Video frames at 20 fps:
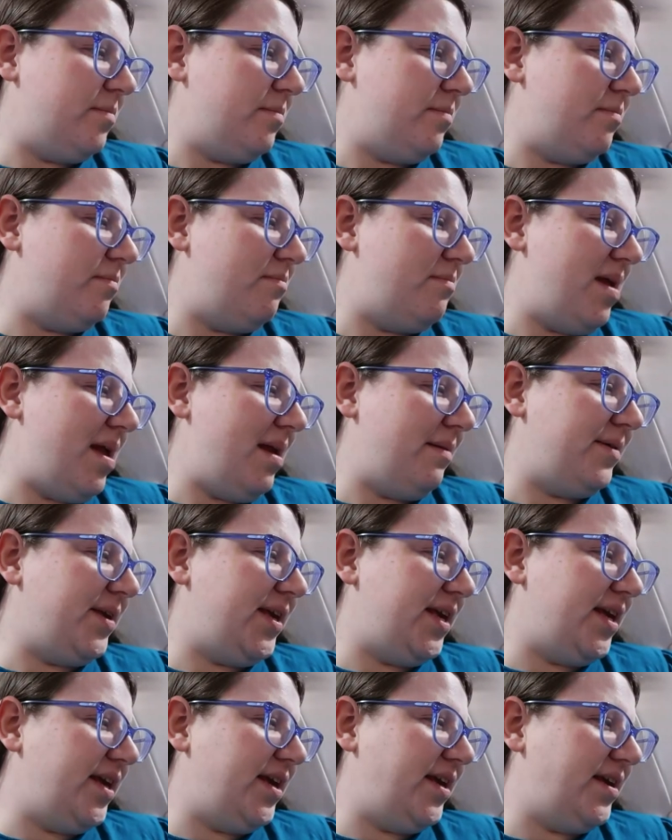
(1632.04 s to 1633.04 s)

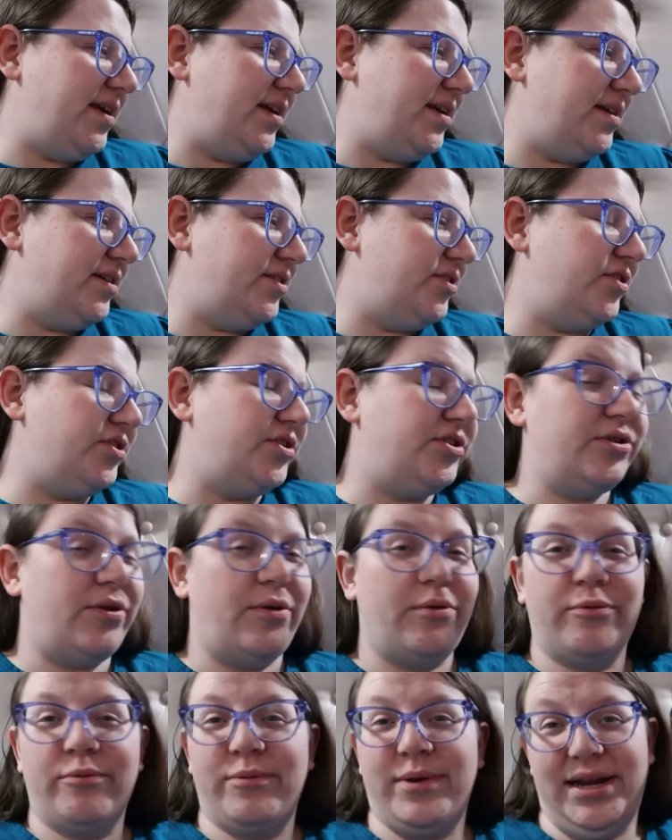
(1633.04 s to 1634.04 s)
Maybe
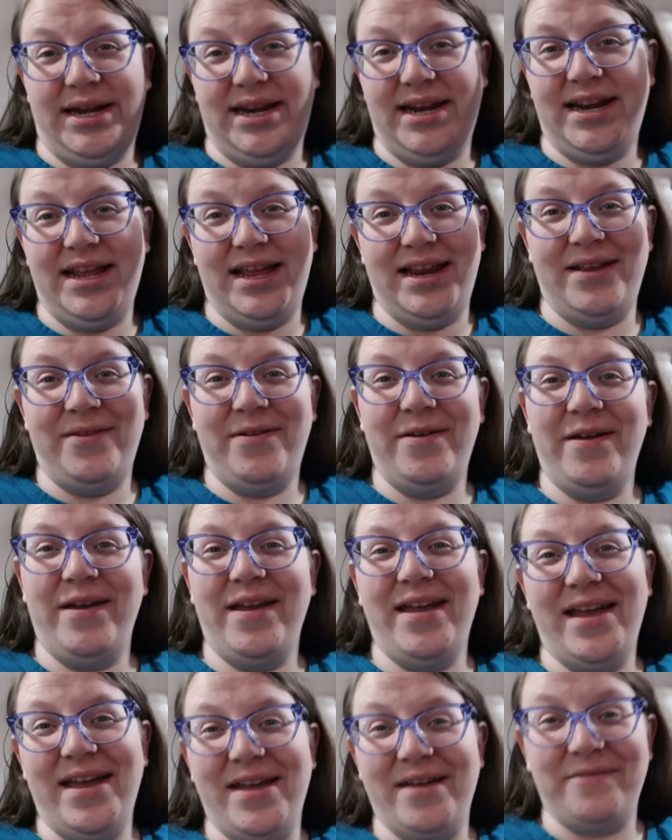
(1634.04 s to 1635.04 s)
don't read it
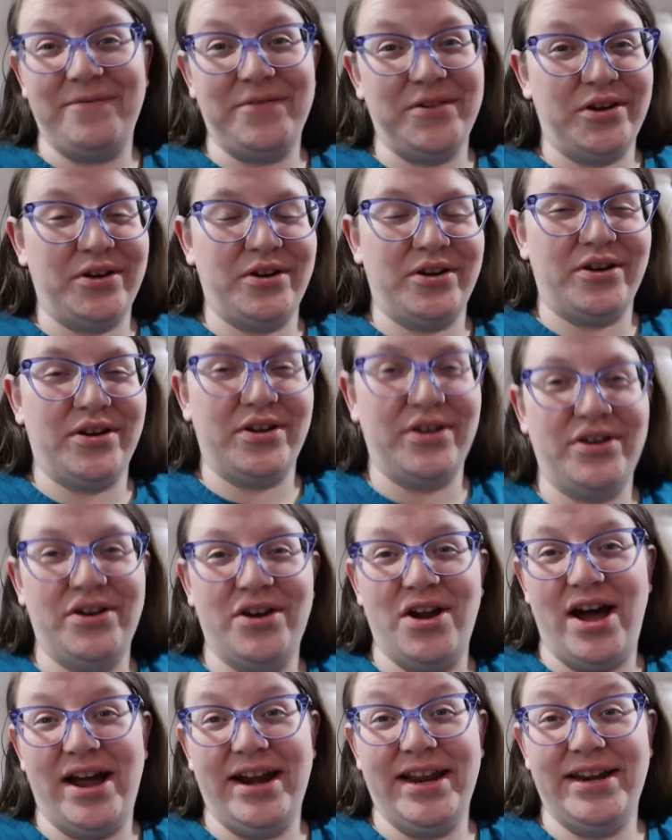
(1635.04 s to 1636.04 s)
if you're
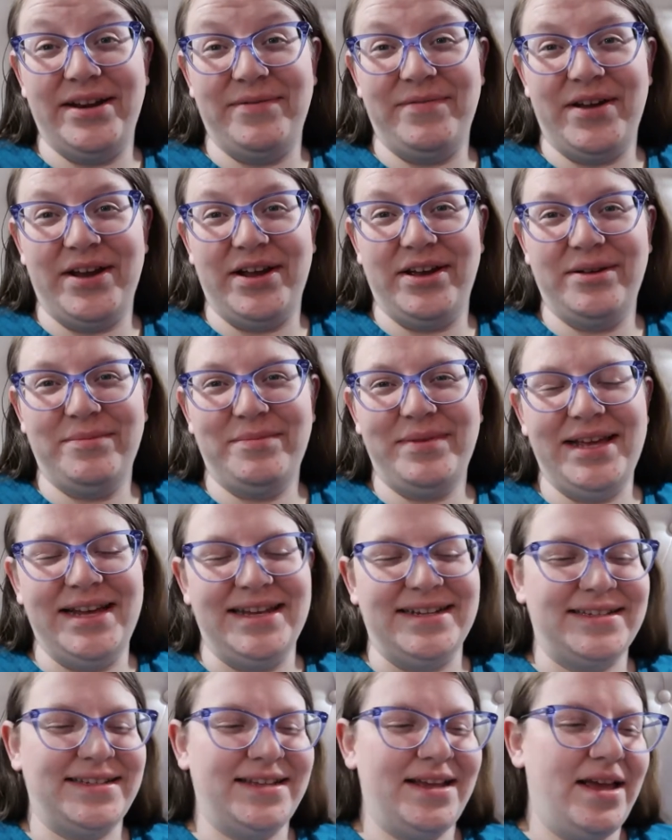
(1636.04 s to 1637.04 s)
not in a very good
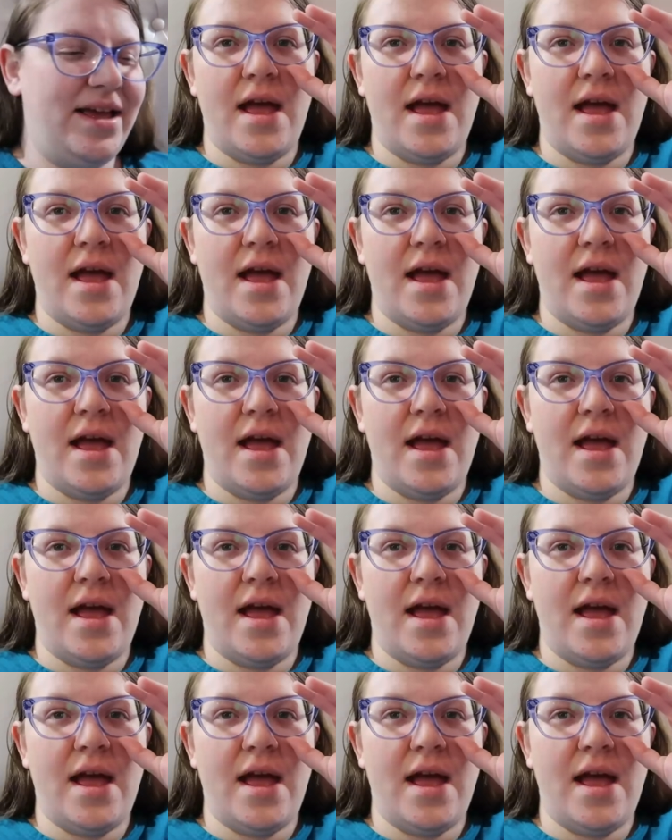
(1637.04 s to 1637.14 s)
place.